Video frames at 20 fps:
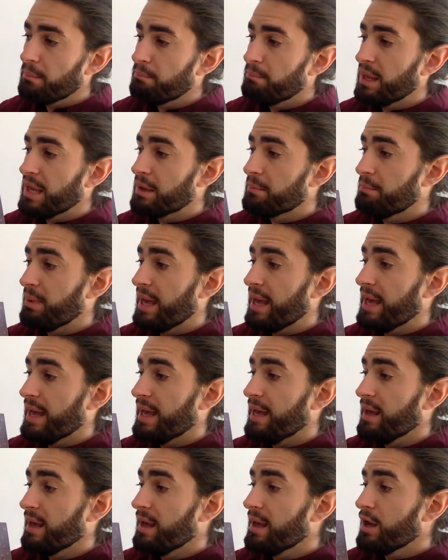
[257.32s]
Big
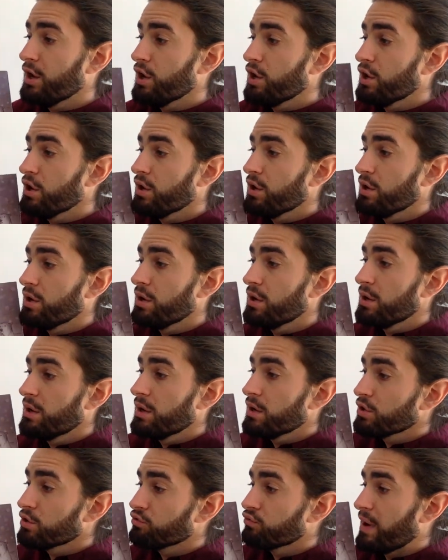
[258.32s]
Bear
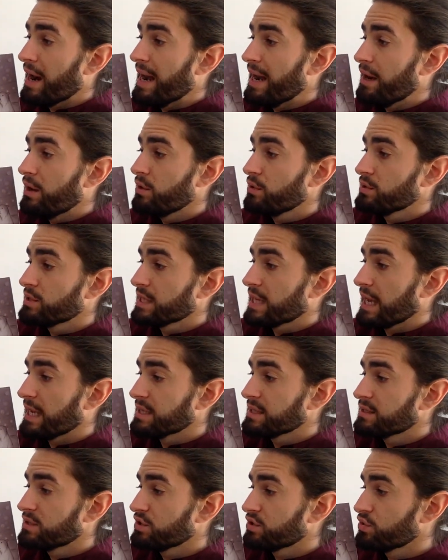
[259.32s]
growled
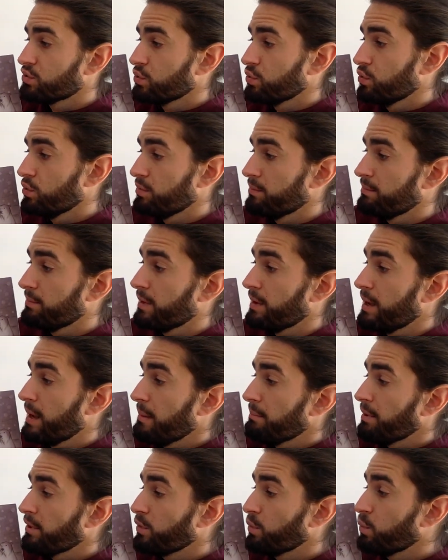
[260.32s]
against the storm,
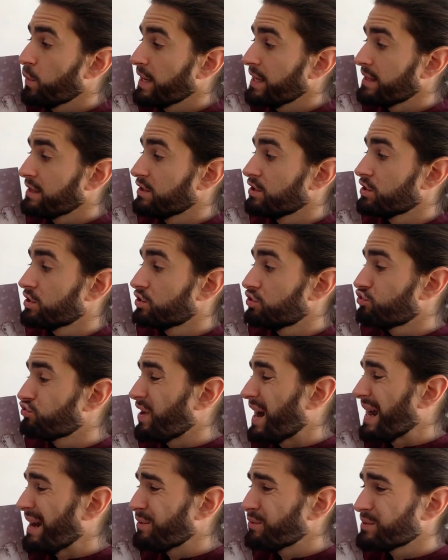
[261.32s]
but the wind
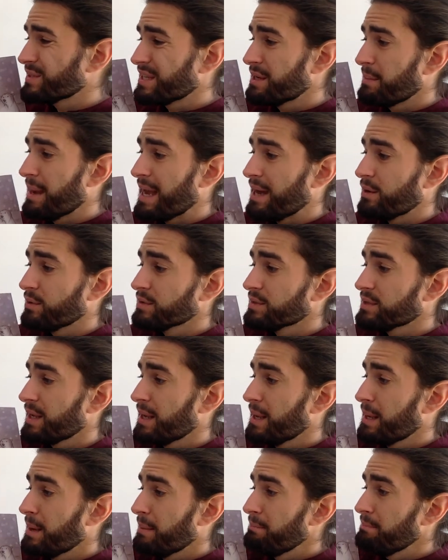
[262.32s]
drowned him out.
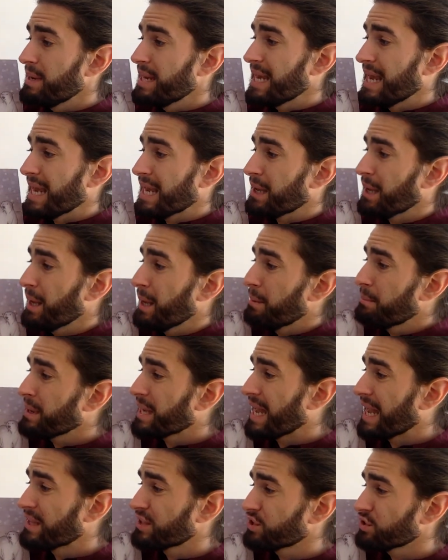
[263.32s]
Minik
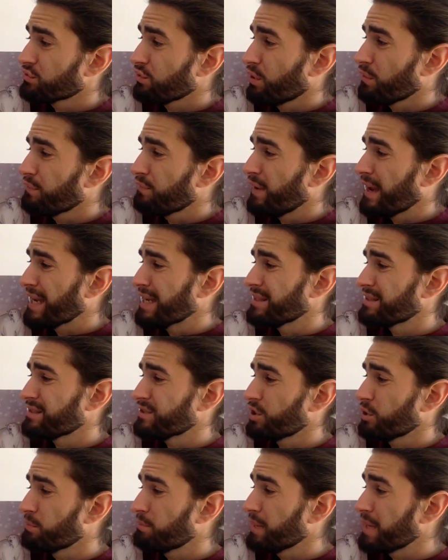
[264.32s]
began to grow faint,
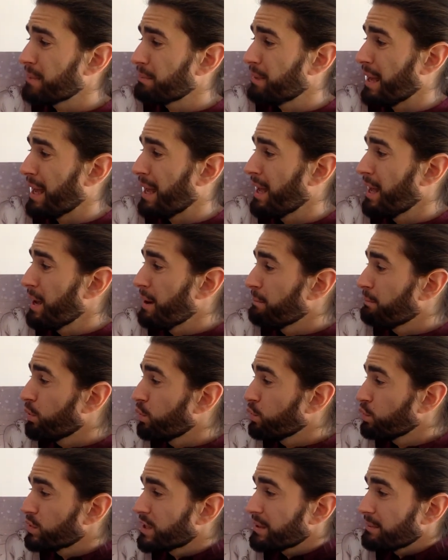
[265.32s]
so Big Bear
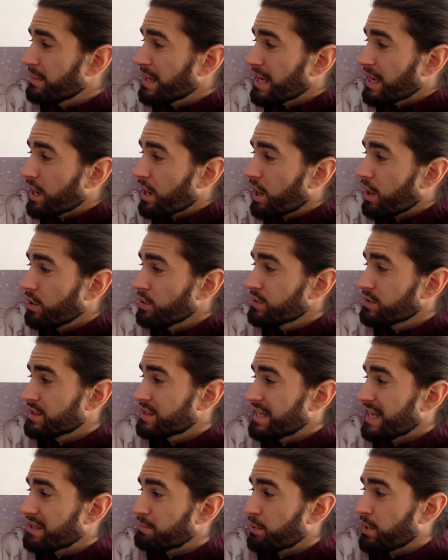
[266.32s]
pulled him in close,
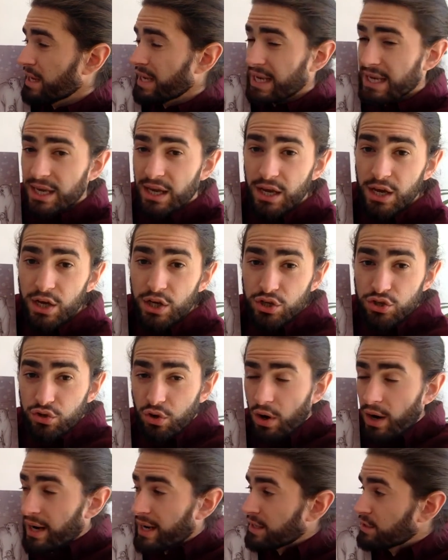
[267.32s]
desperately
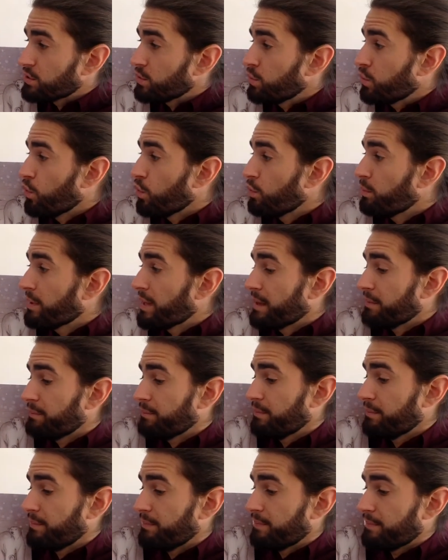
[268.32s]
trying to warm
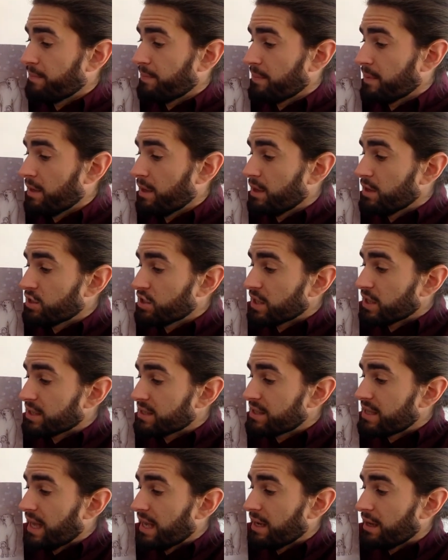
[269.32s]
him.
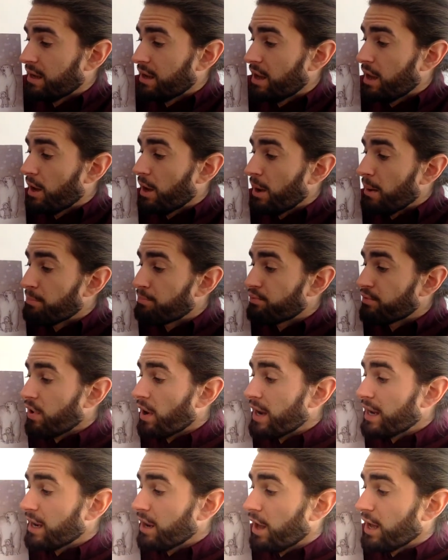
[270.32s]
Just then, a
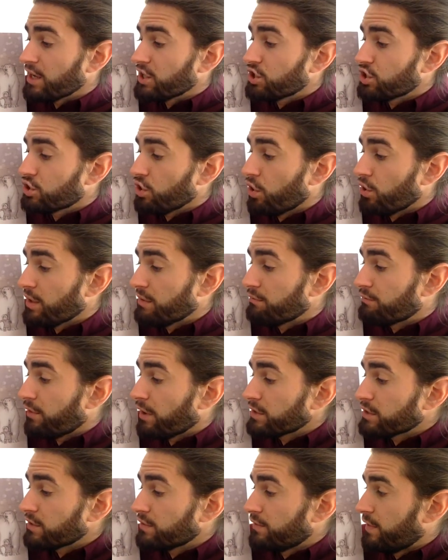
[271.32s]
bright light shone in
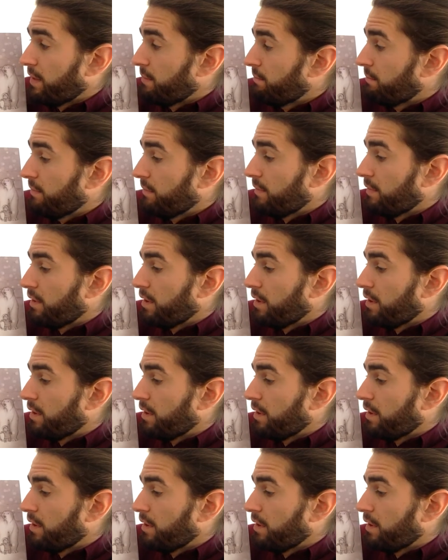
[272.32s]
front of them.